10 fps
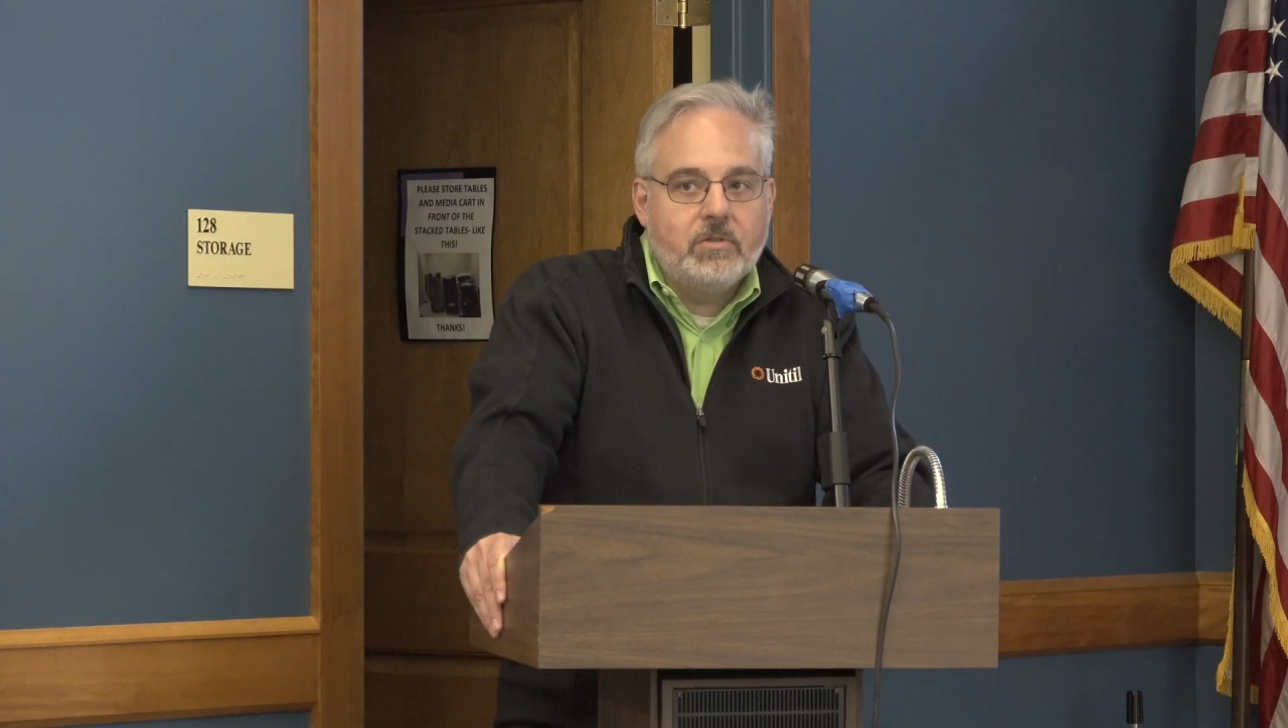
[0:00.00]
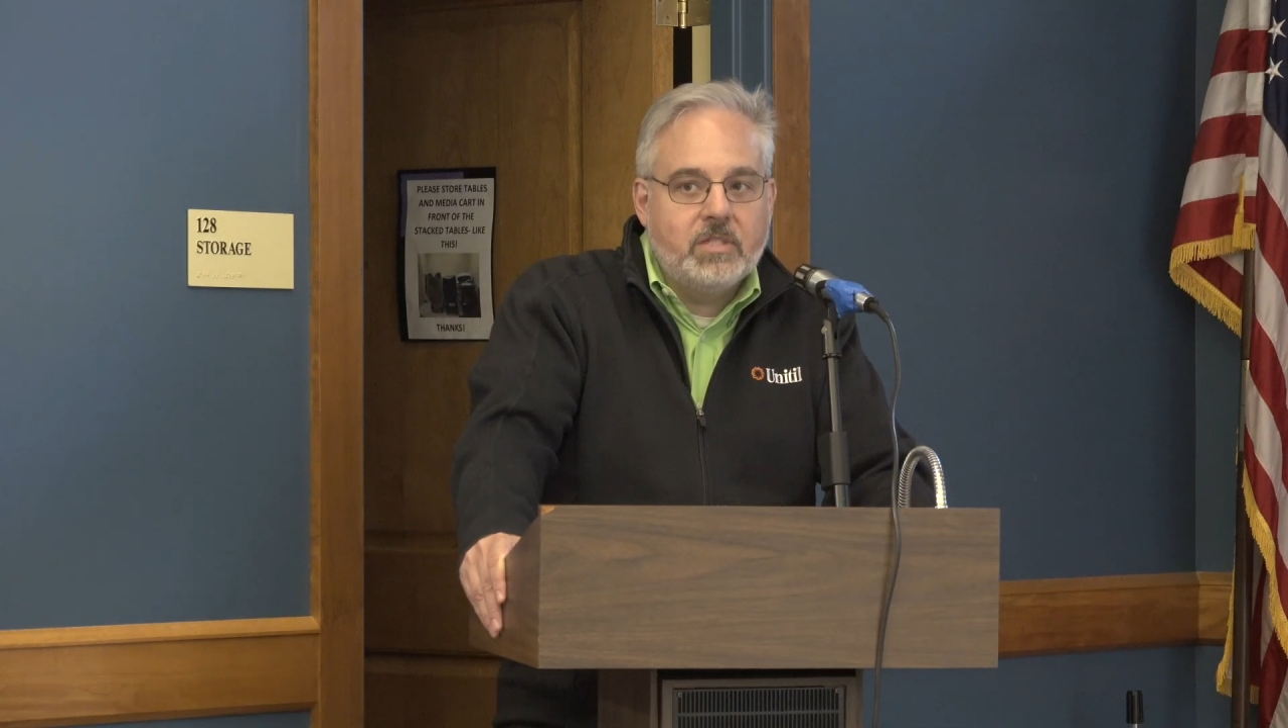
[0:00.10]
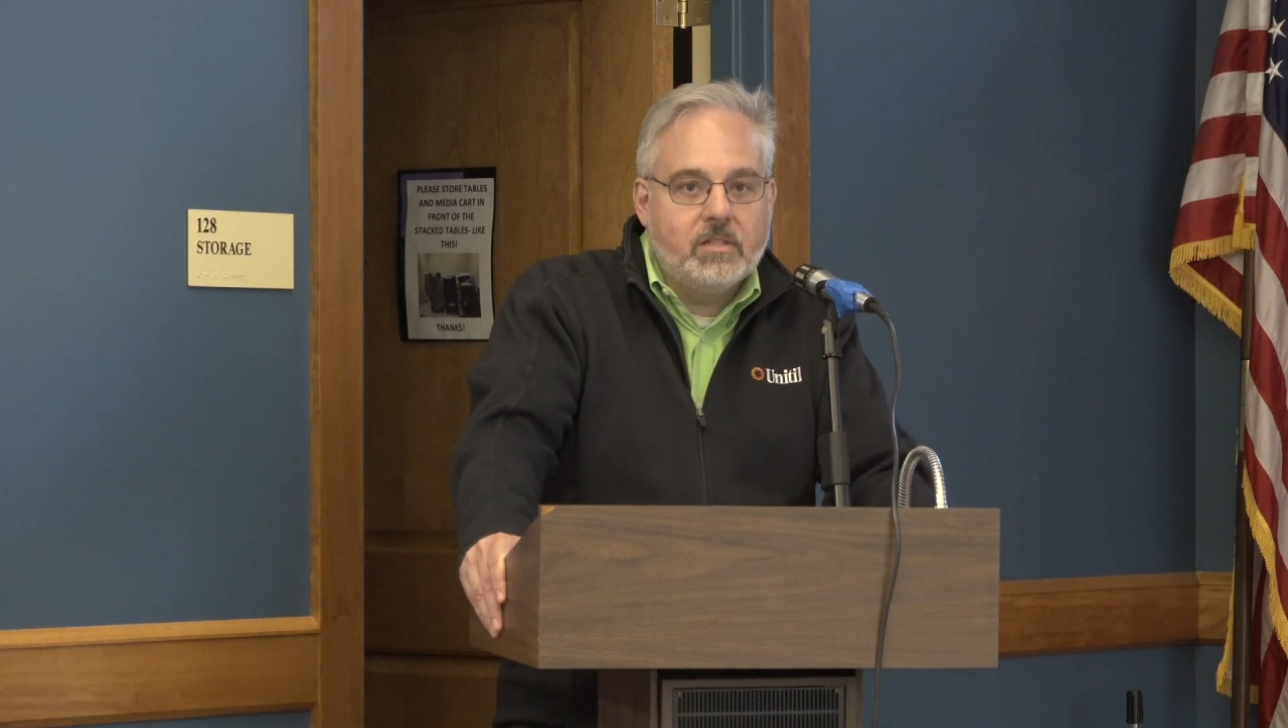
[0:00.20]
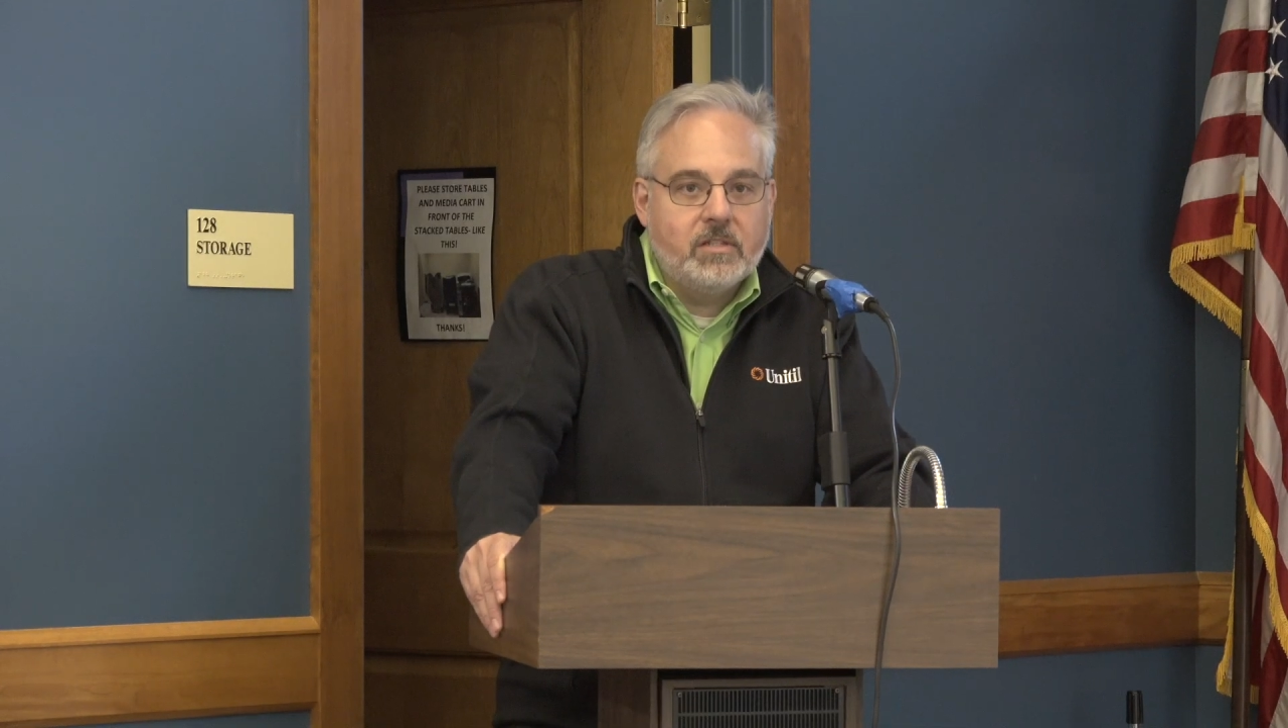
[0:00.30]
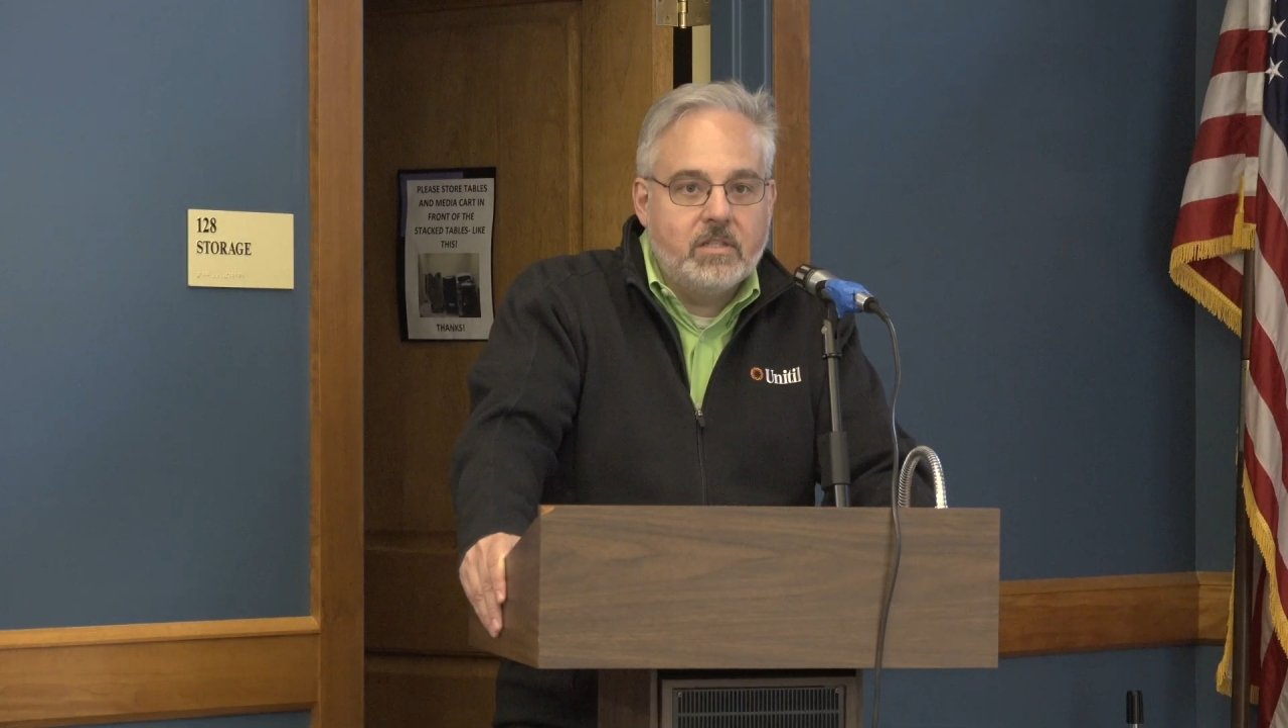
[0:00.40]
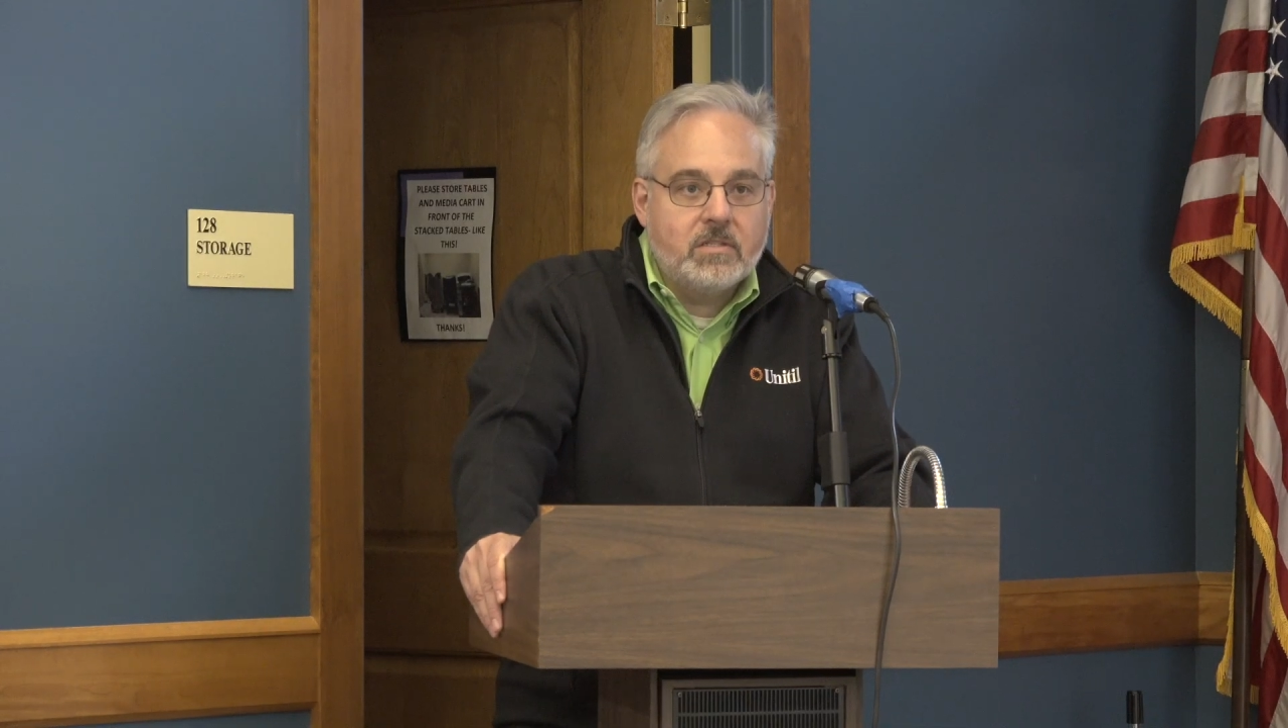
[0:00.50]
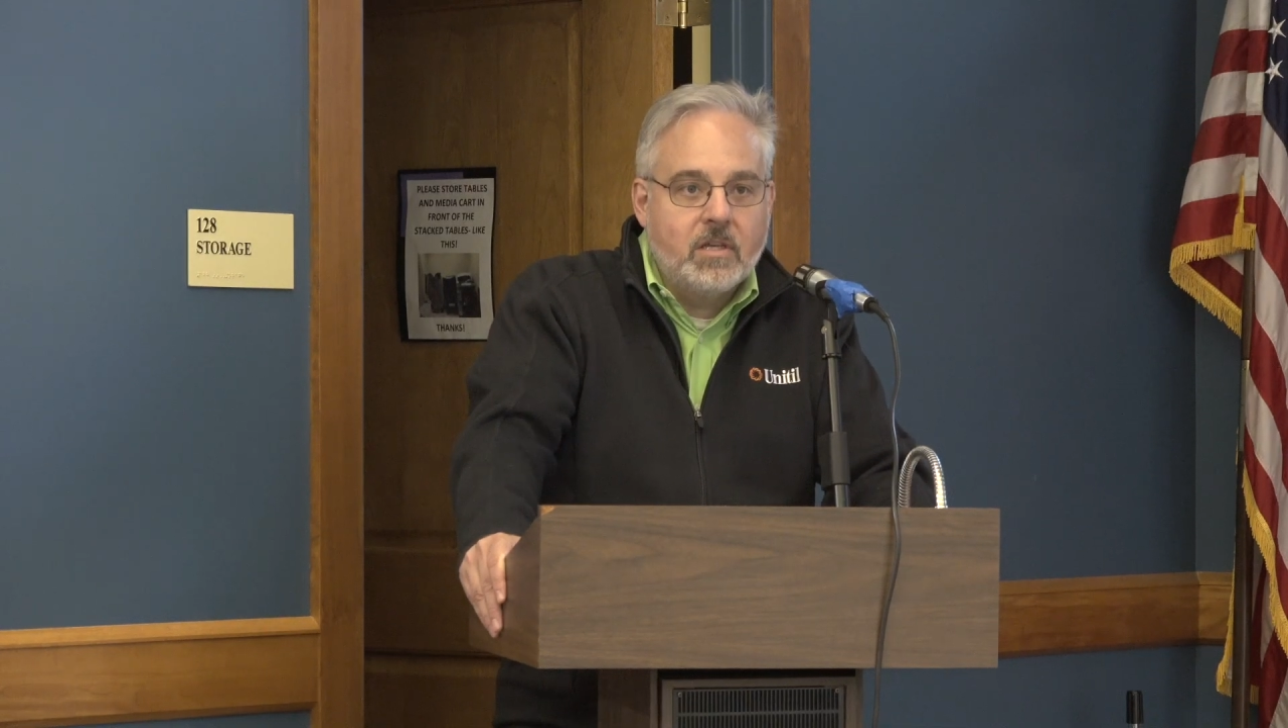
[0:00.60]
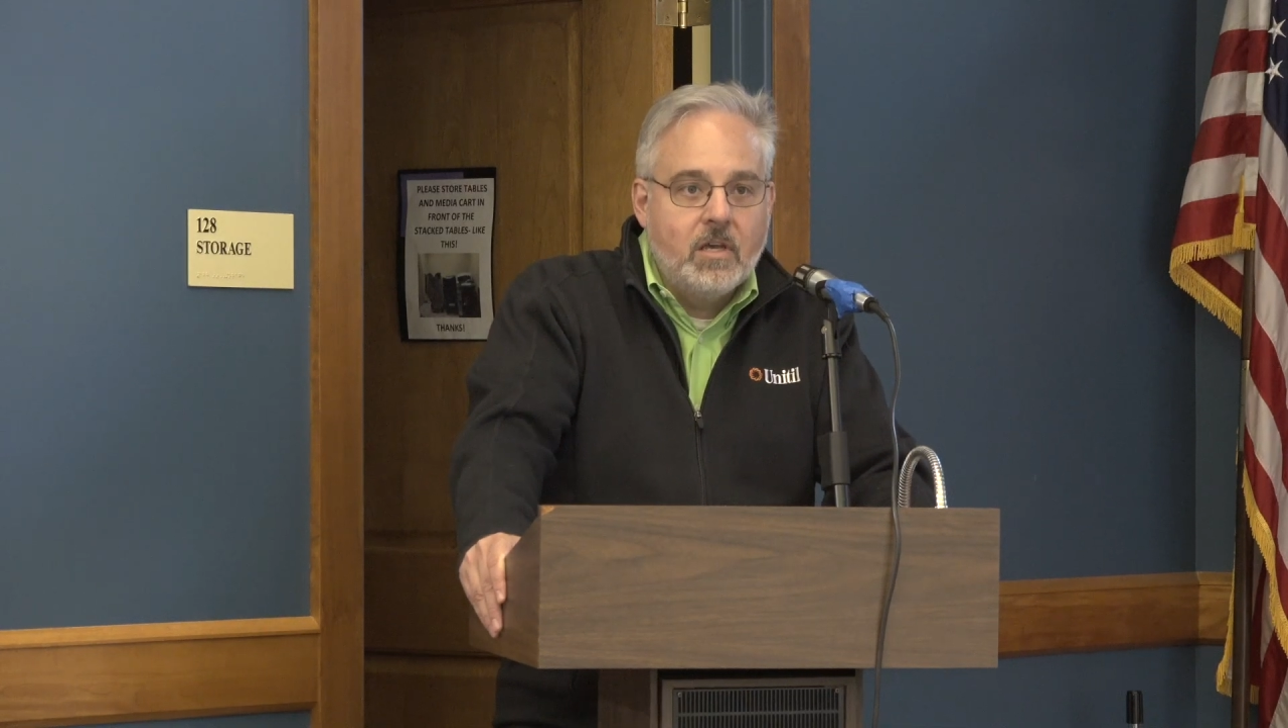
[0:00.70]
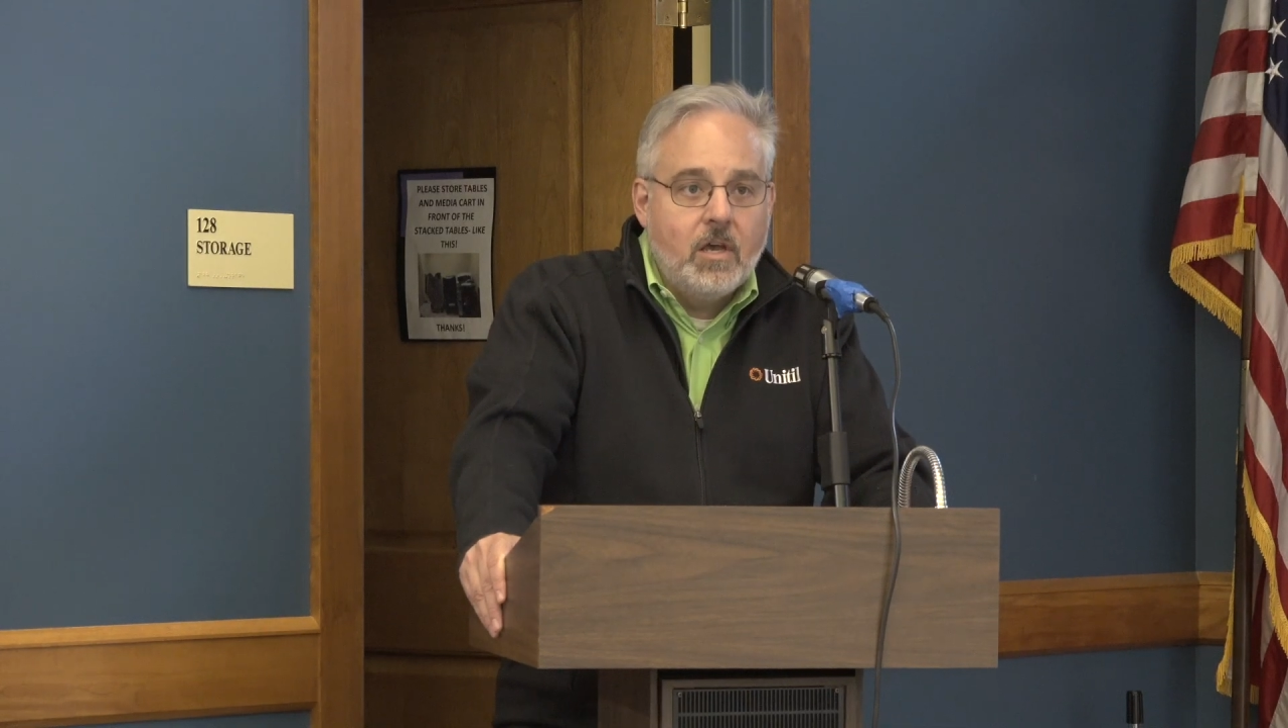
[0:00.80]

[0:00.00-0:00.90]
Utilities